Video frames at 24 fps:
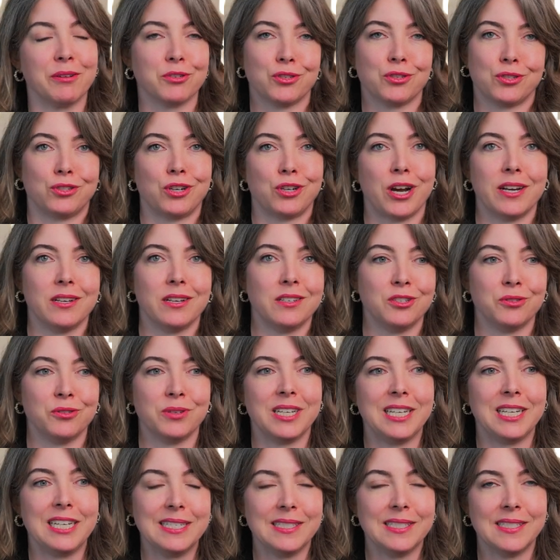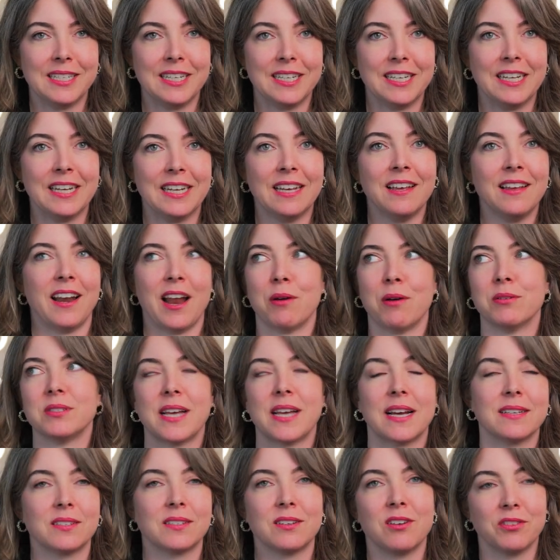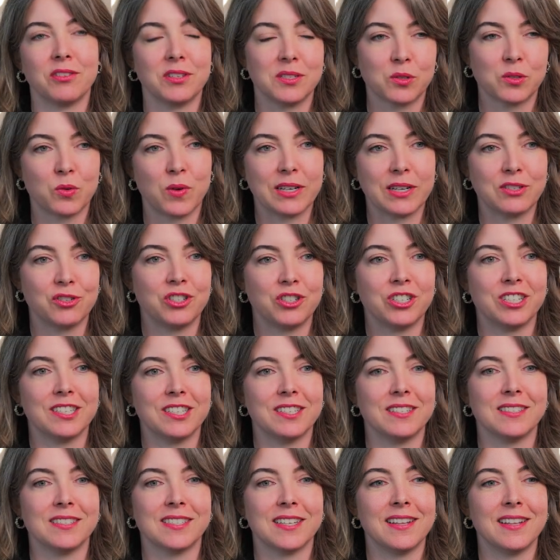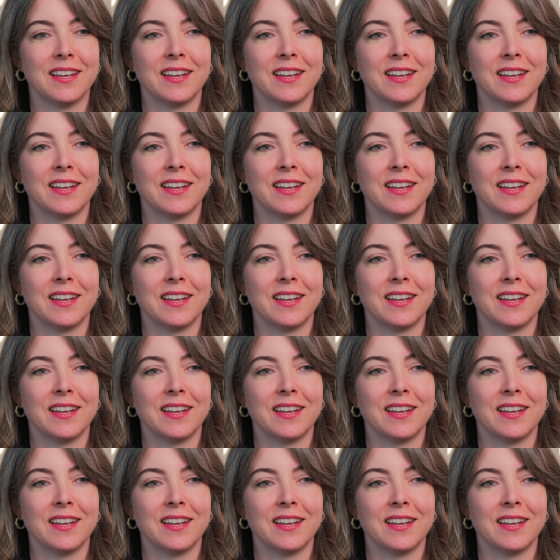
were just trying to do it easy. And I was asking all these questions. And